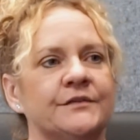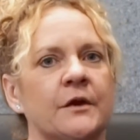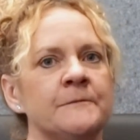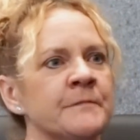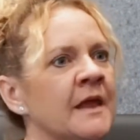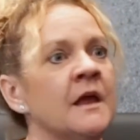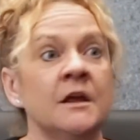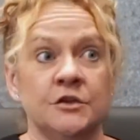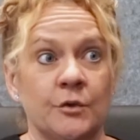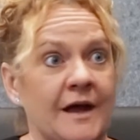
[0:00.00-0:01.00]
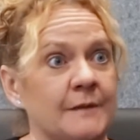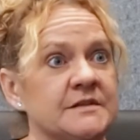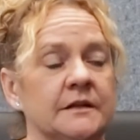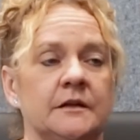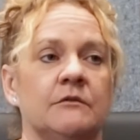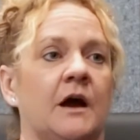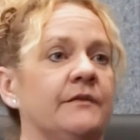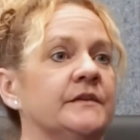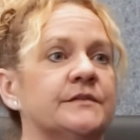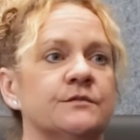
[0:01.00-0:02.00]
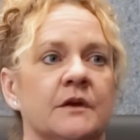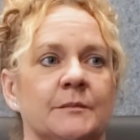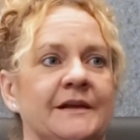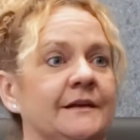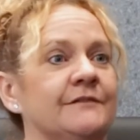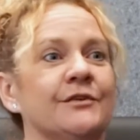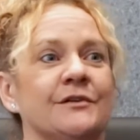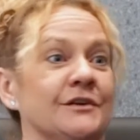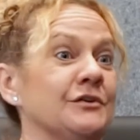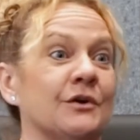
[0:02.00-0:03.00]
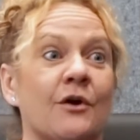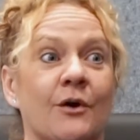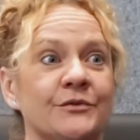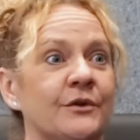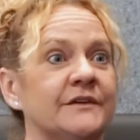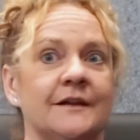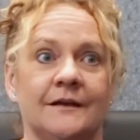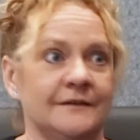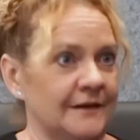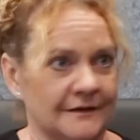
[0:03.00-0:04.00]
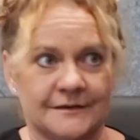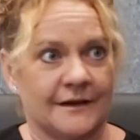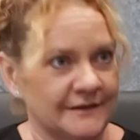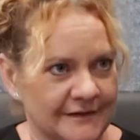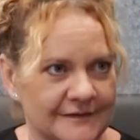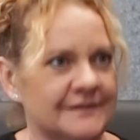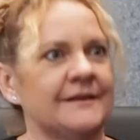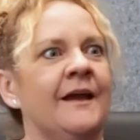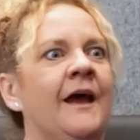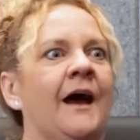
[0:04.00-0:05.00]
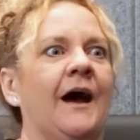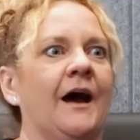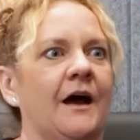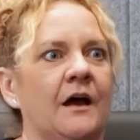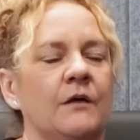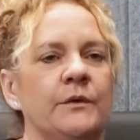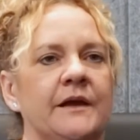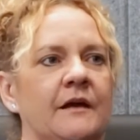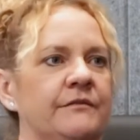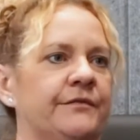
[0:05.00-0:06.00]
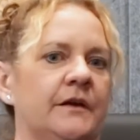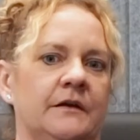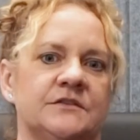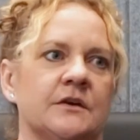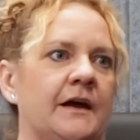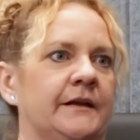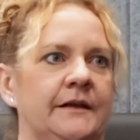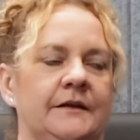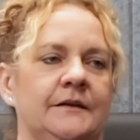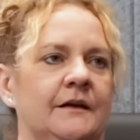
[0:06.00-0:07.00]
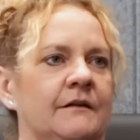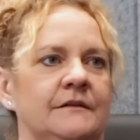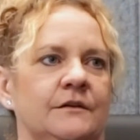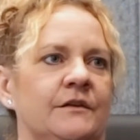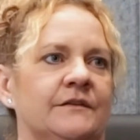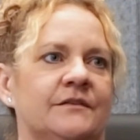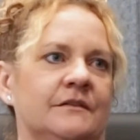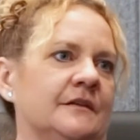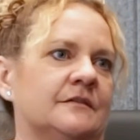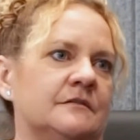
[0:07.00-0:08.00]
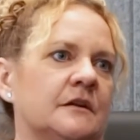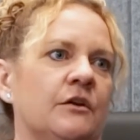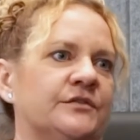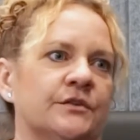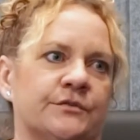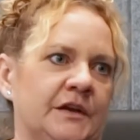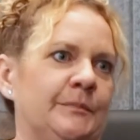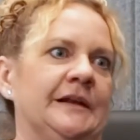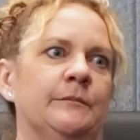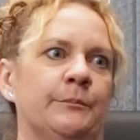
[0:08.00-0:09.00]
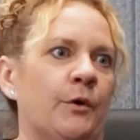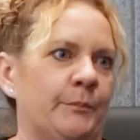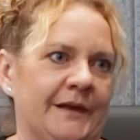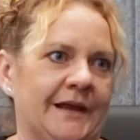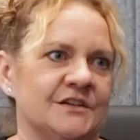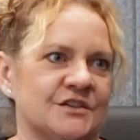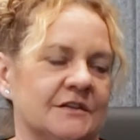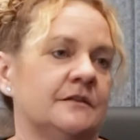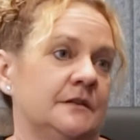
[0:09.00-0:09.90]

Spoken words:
So you are absolutely right. There's still going to be a need for, coal's not dead in the next 10 years. And we have China, India, that's close to 3 billion population.